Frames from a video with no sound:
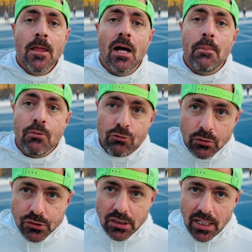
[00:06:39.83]
a
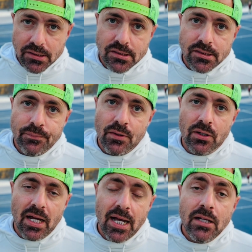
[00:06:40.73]
process,
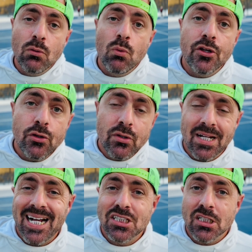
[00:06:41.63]
okay, where you can
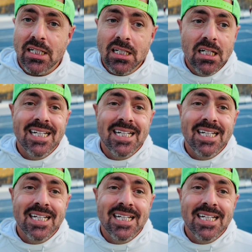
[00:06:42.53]
actually